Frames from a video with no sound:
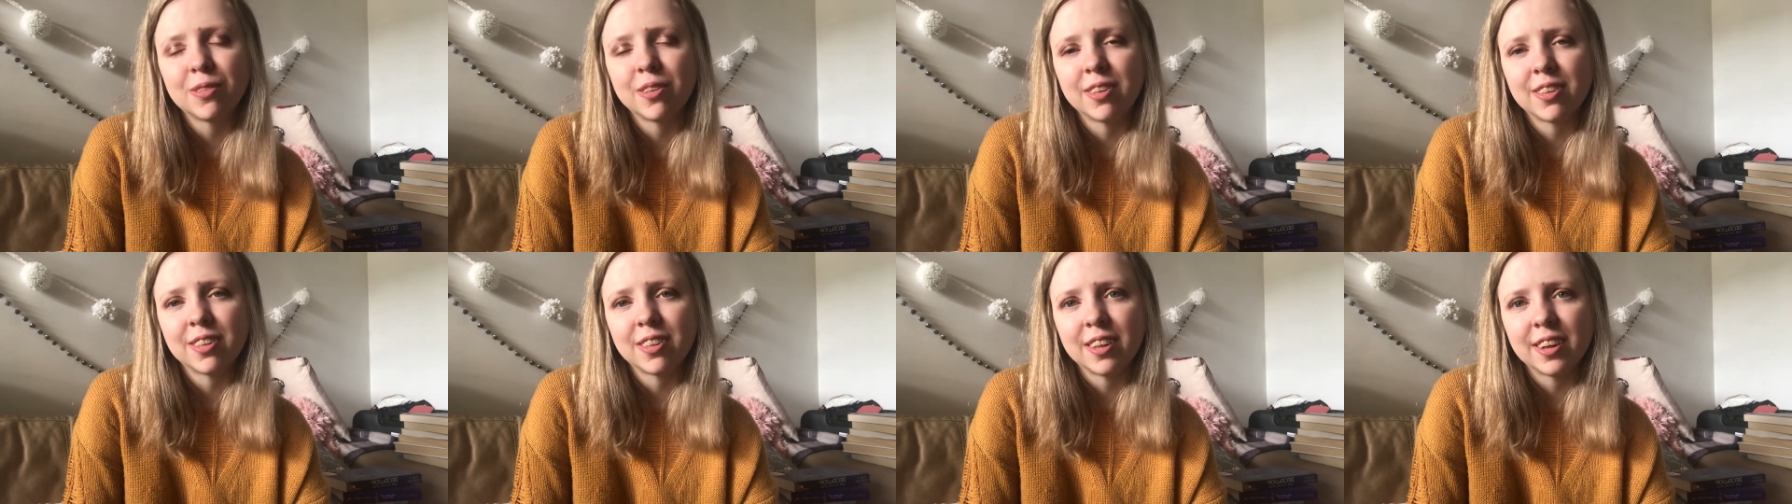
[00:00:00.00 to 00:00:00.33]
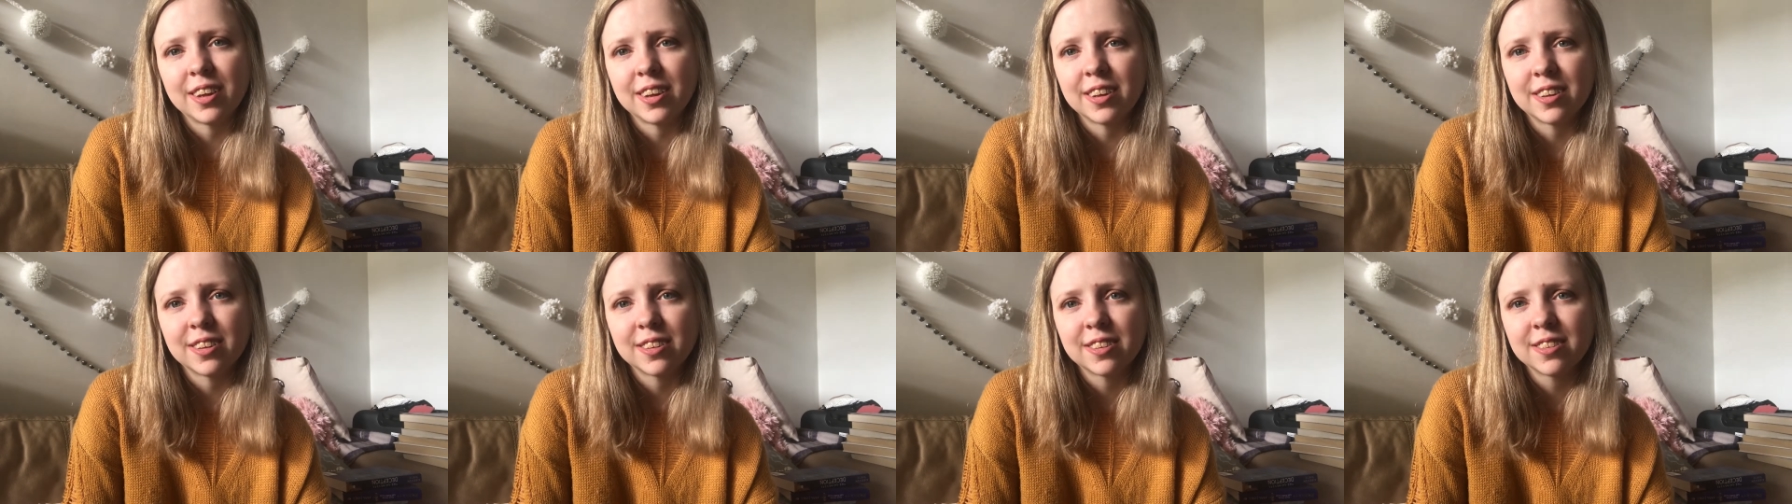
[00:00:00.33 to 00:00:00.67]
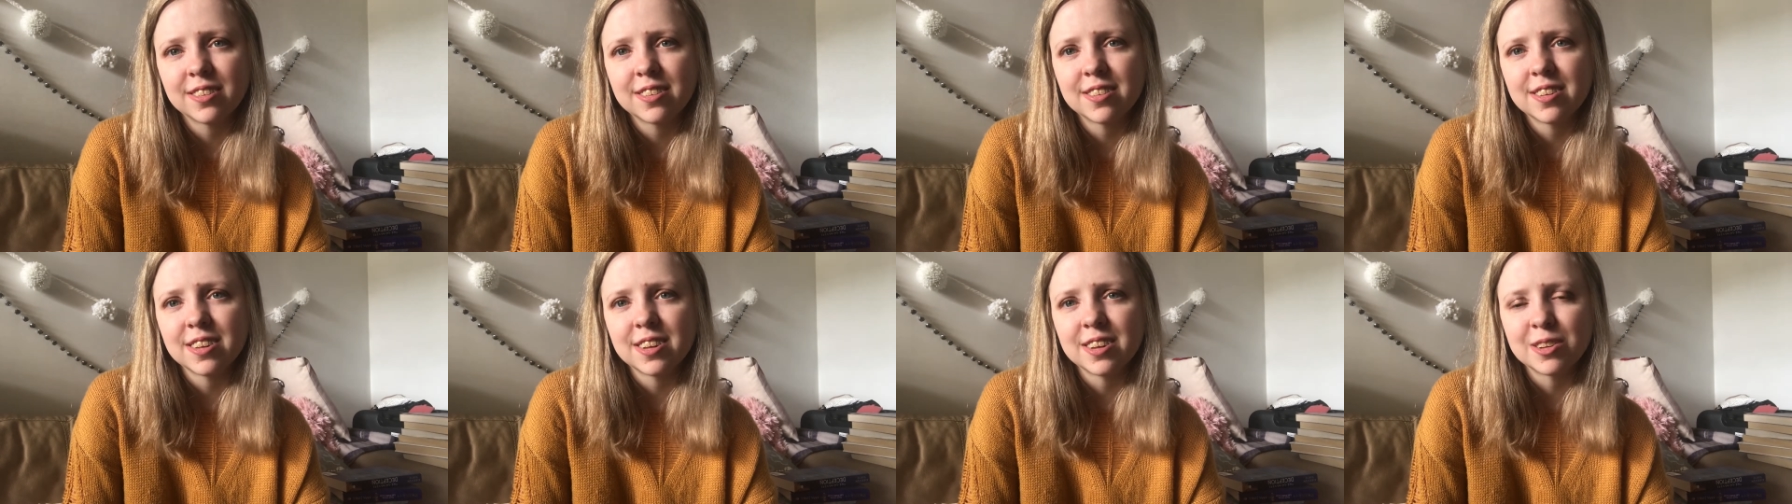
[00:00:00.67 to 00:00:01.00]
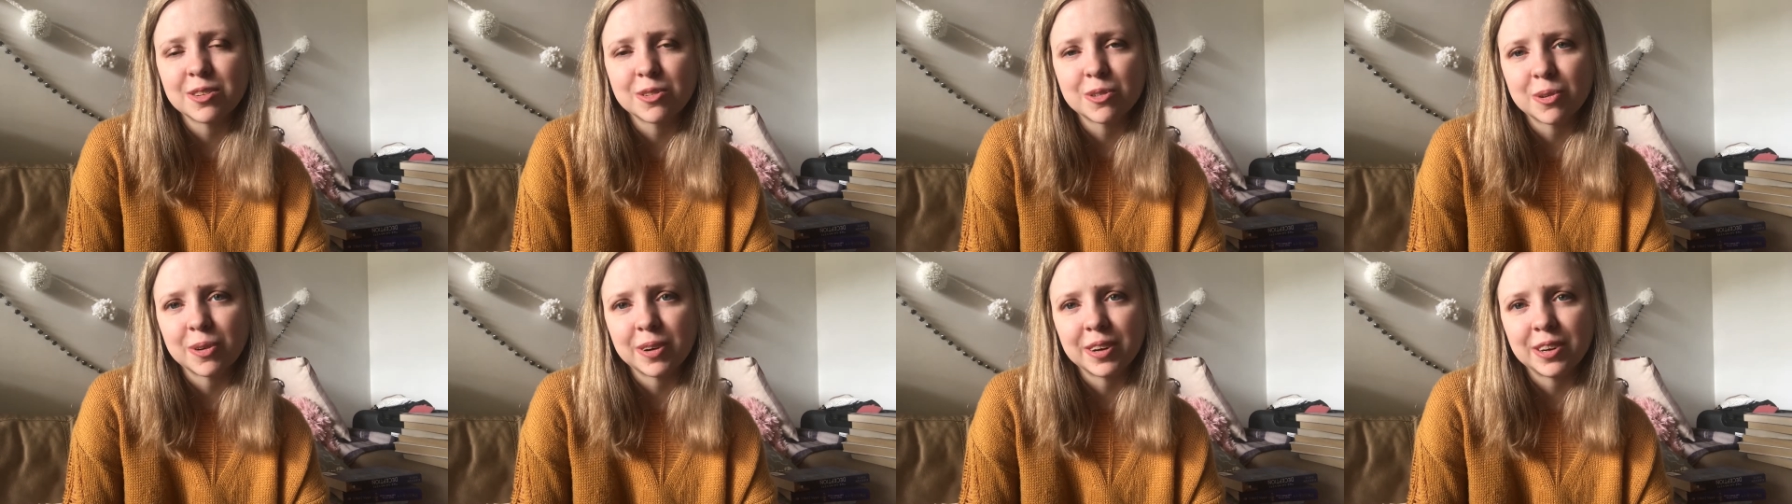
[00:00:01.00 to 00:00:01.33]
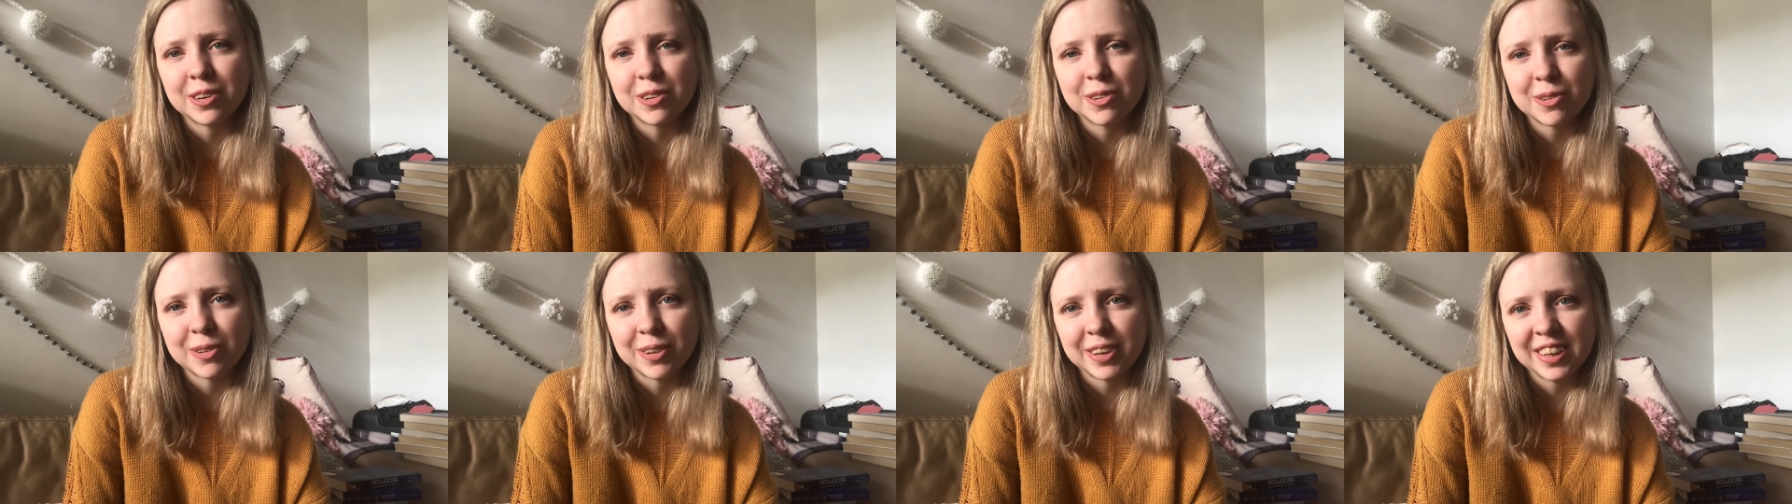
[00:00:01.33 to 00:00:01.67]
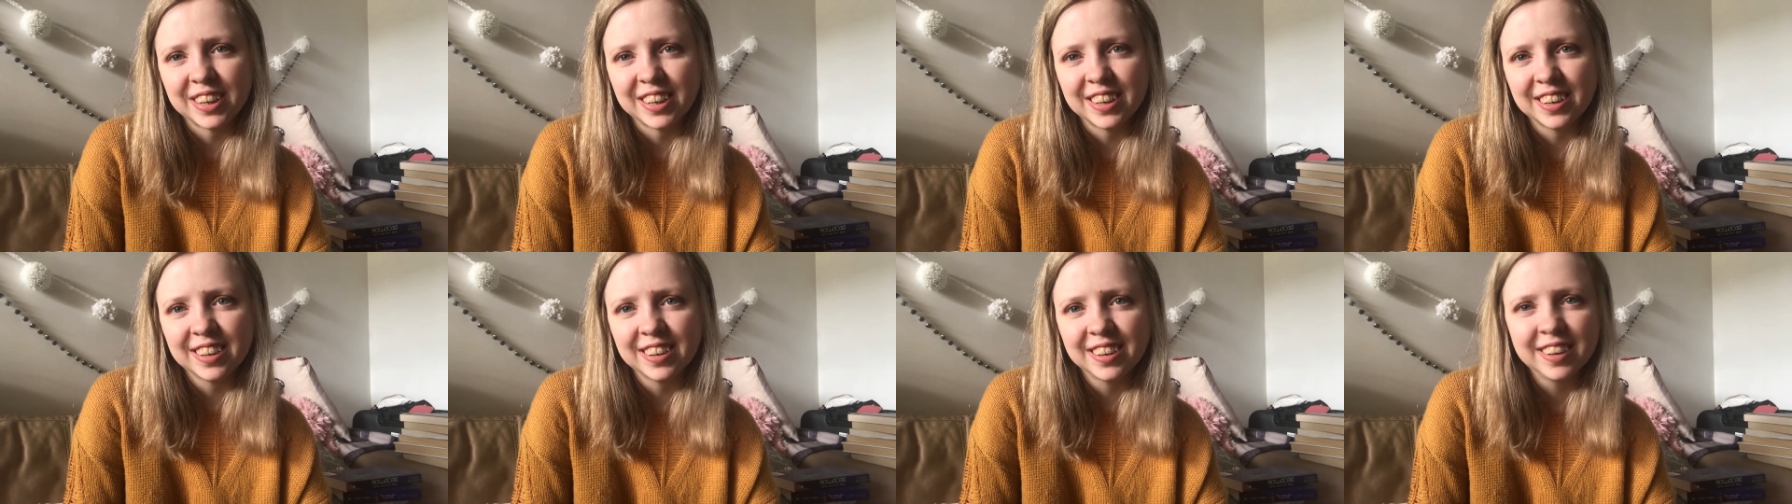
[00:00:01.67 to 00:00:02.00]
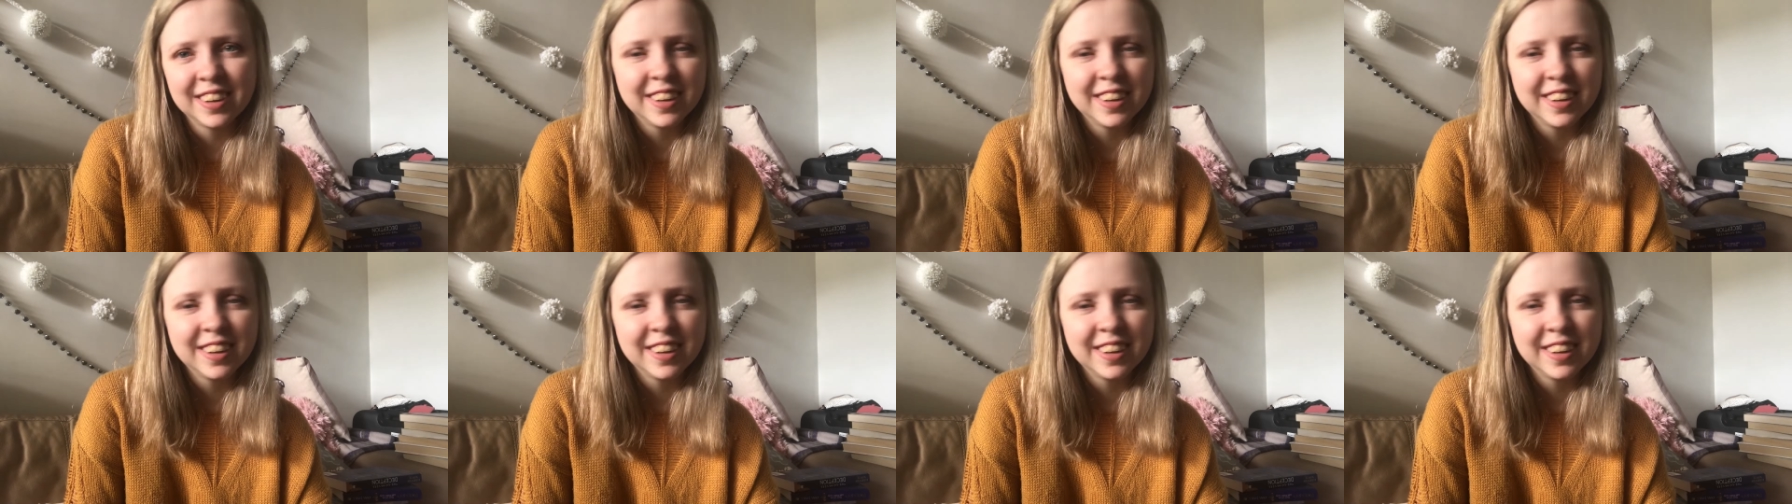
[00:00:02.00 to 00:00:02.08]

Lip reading: the things in 2020.